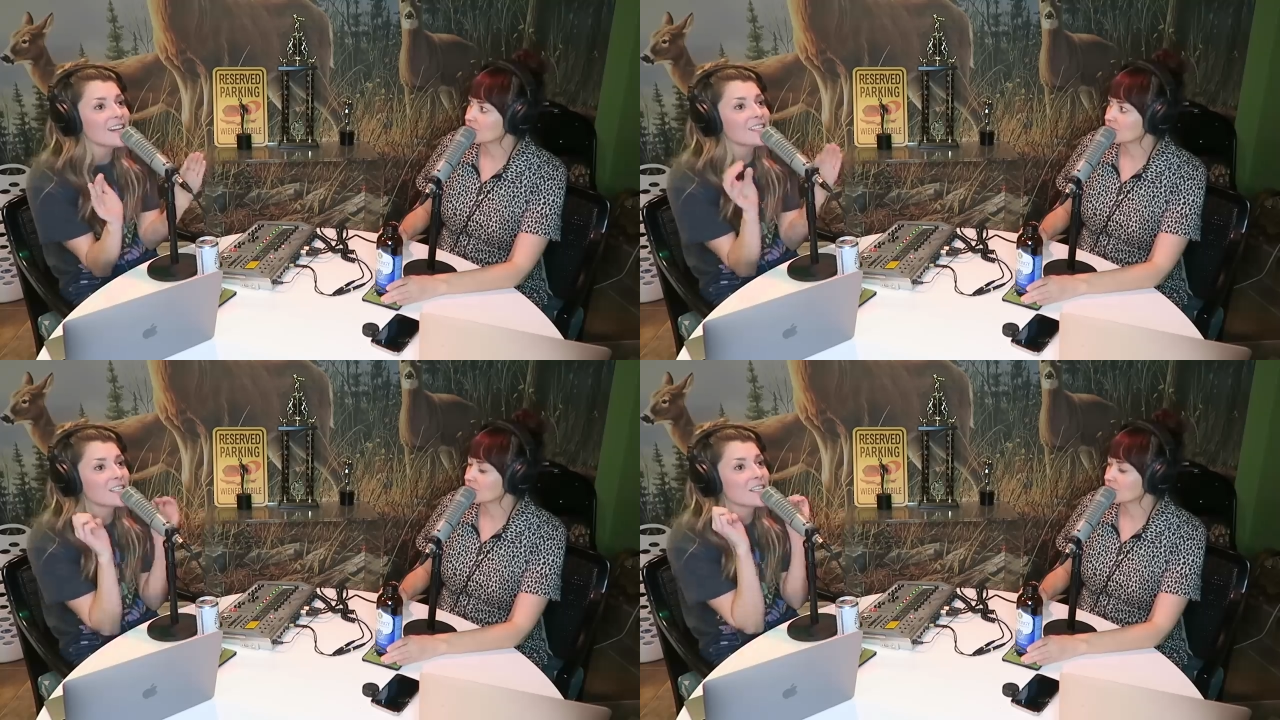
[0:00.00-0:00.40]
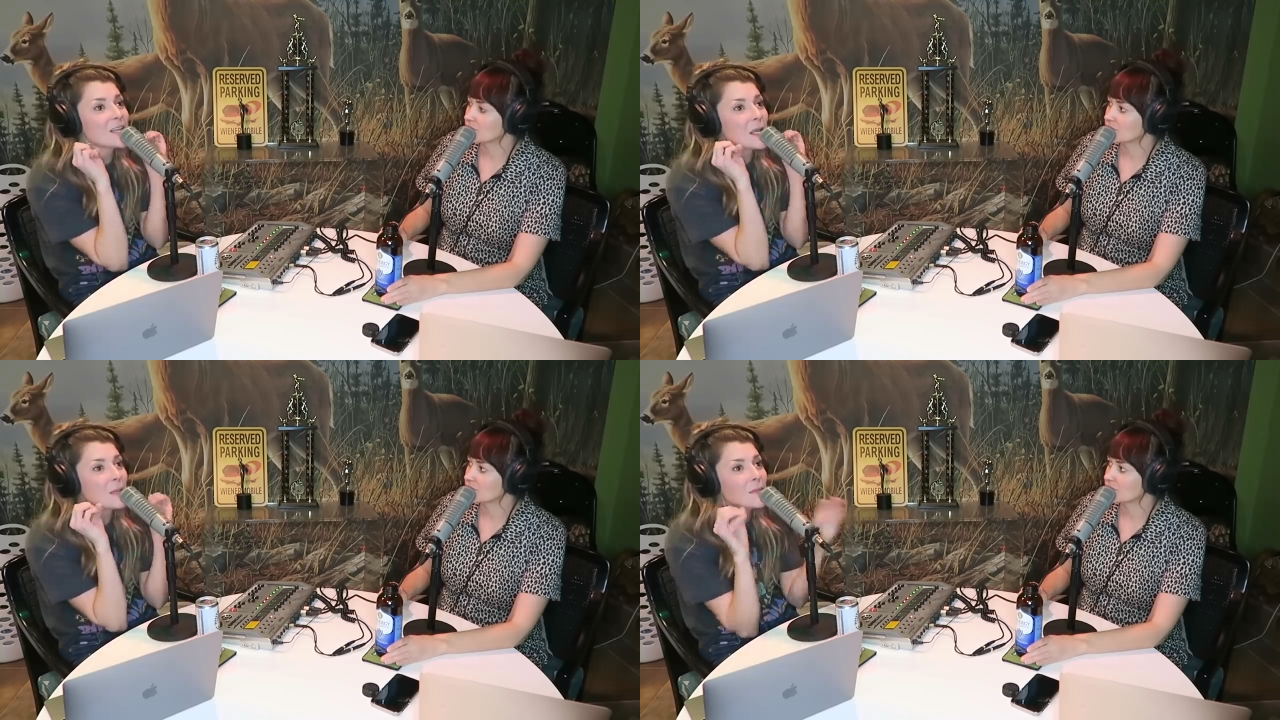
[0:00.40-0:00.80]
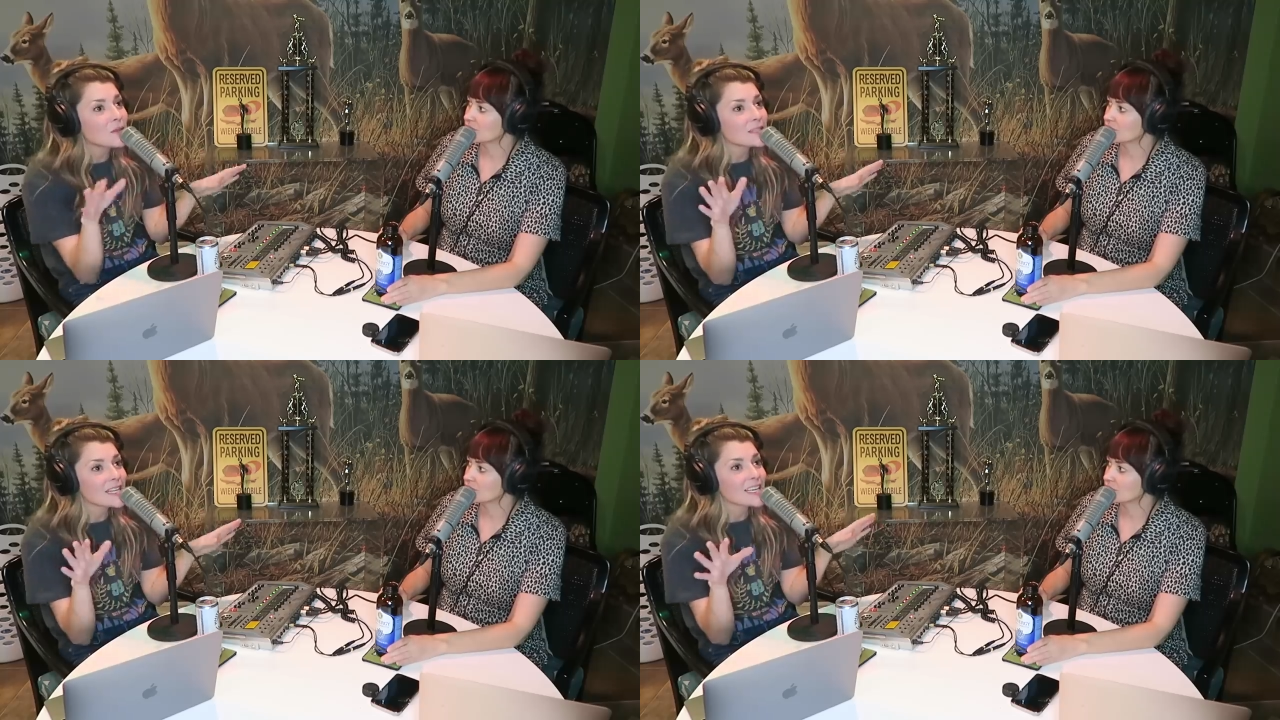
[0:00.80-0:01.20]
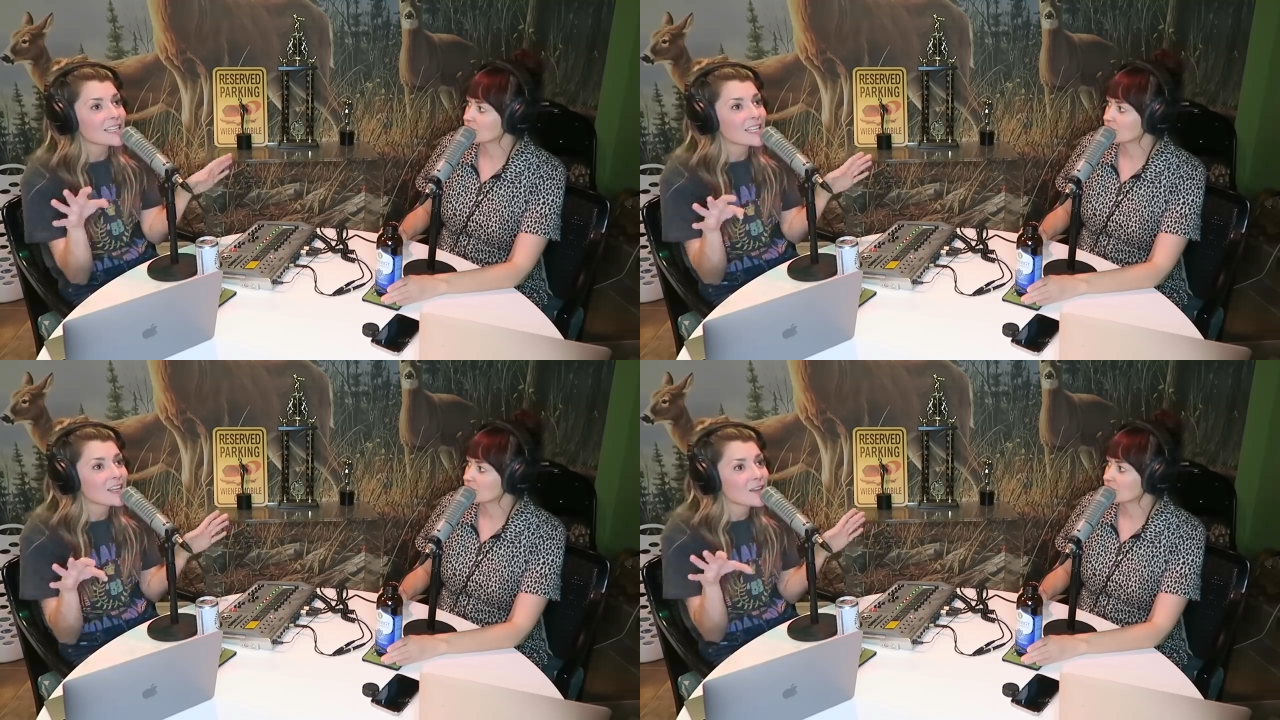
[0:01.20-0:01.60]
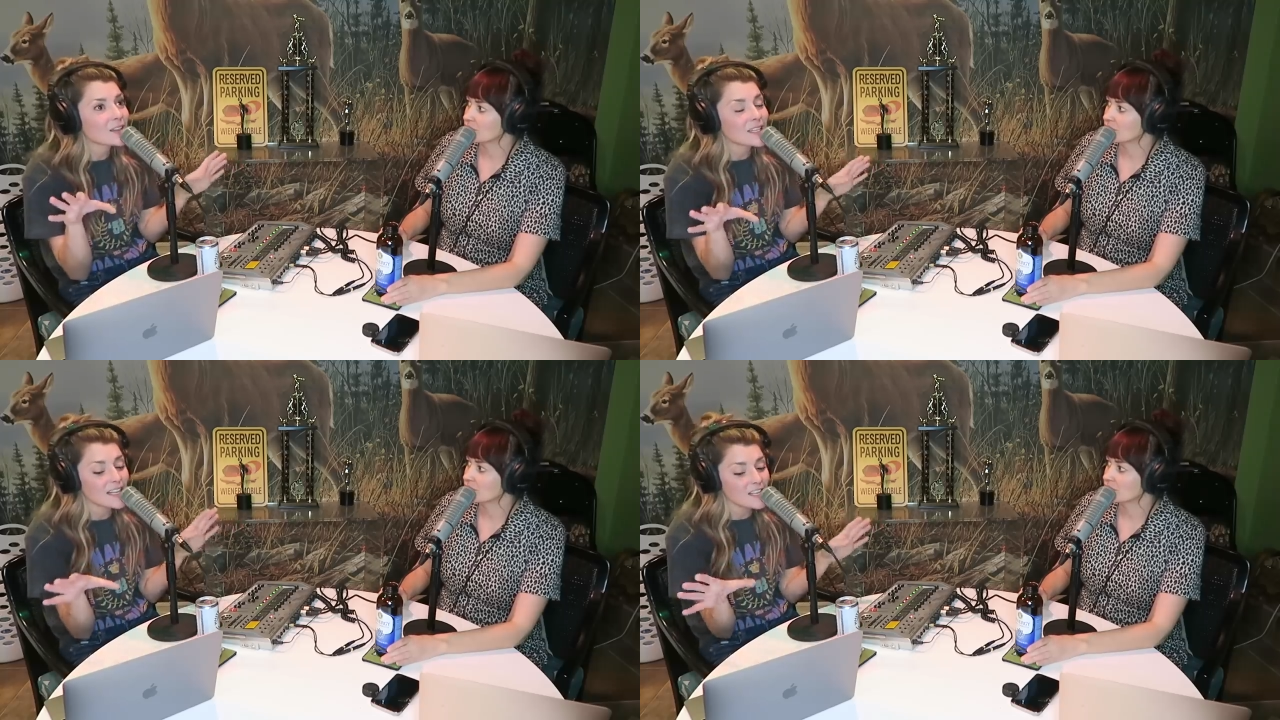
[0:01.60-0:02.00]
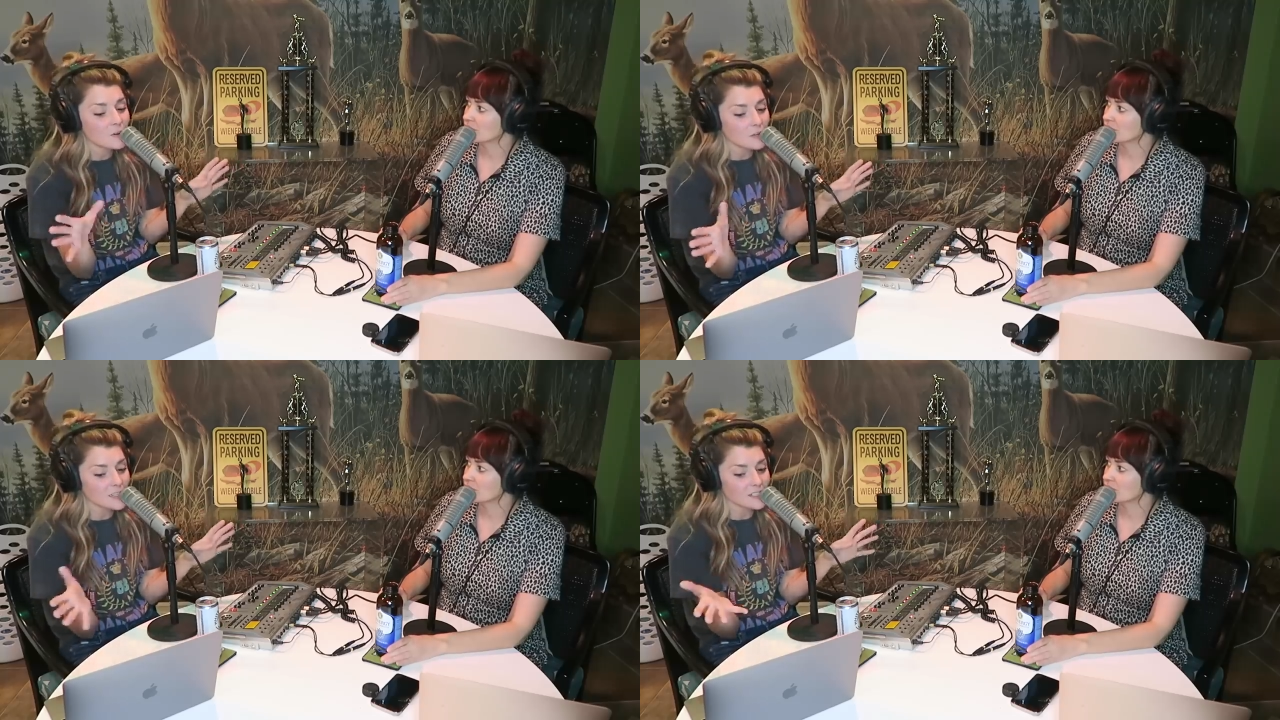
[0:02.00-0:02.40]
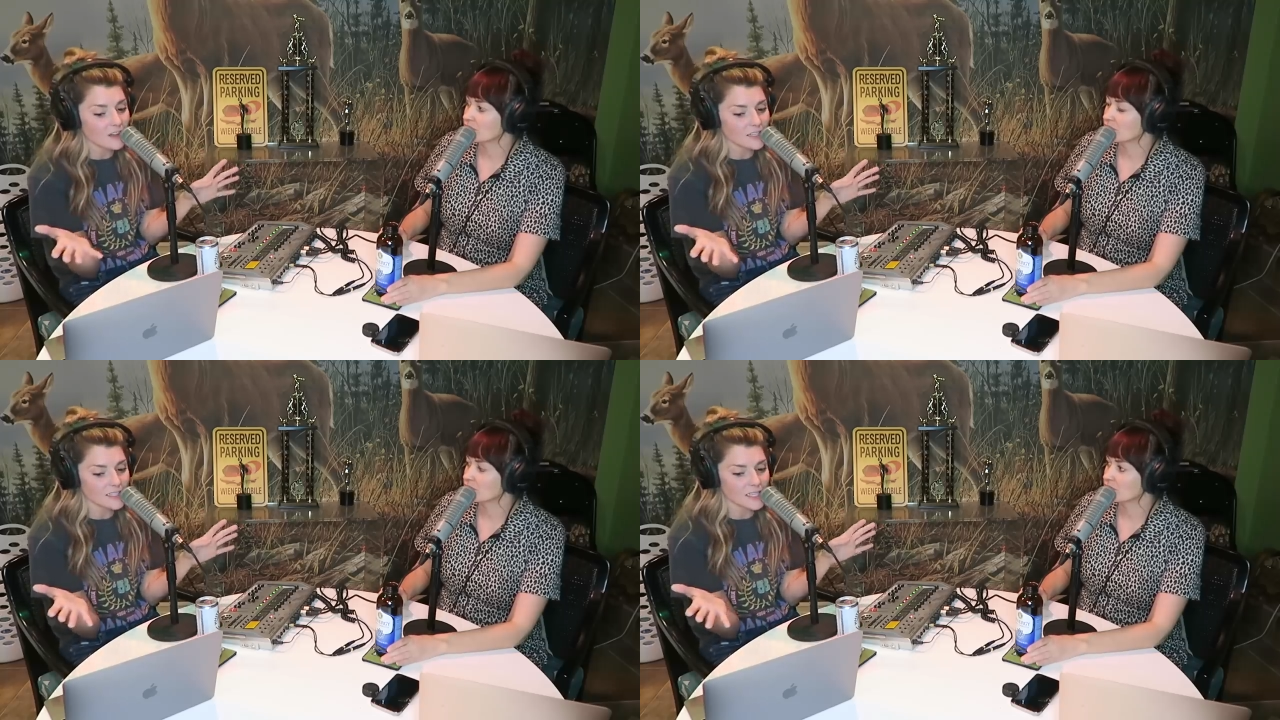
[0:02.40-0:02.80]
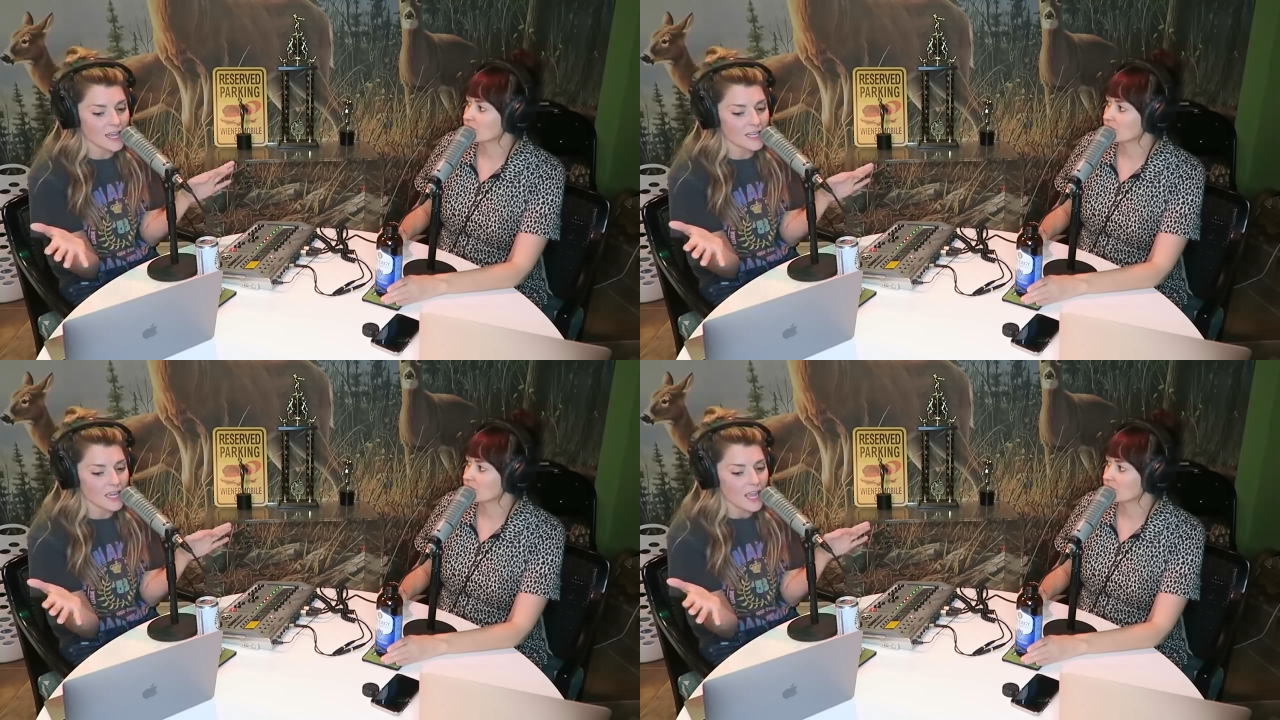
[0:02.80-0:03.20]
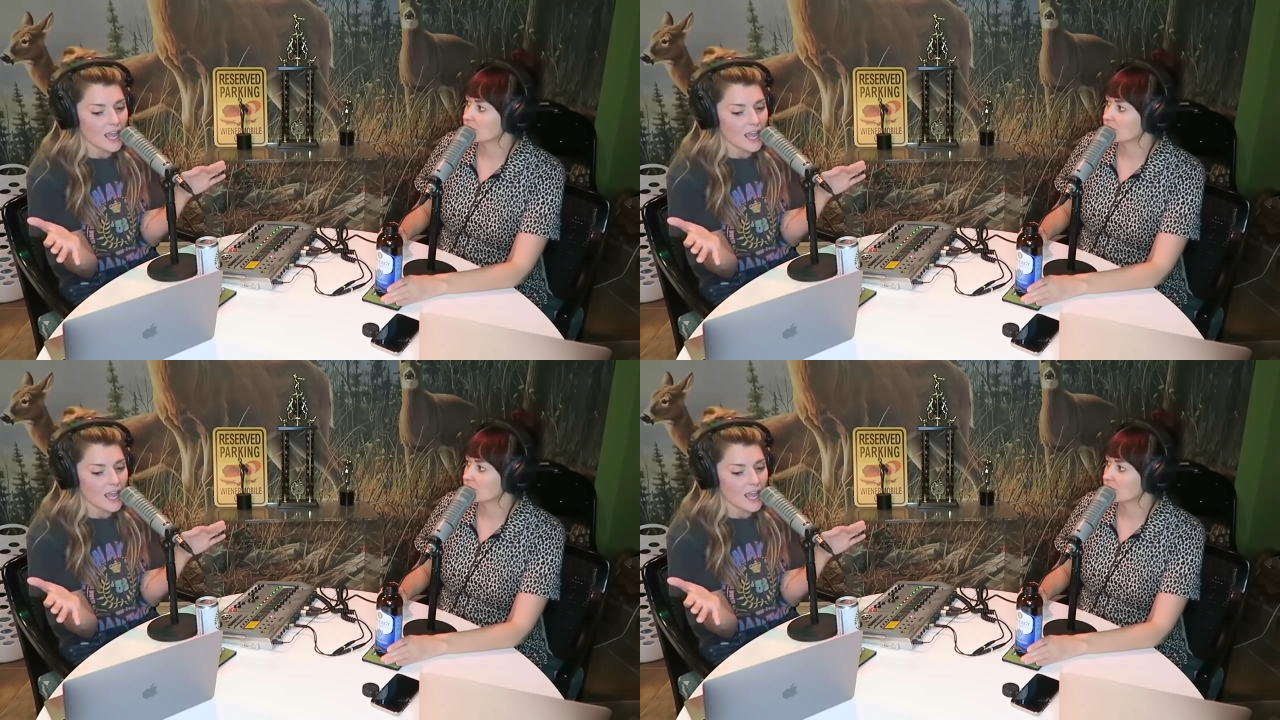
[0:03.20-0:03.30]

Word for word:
Speaker 1: it to music that go. You know the song that's like,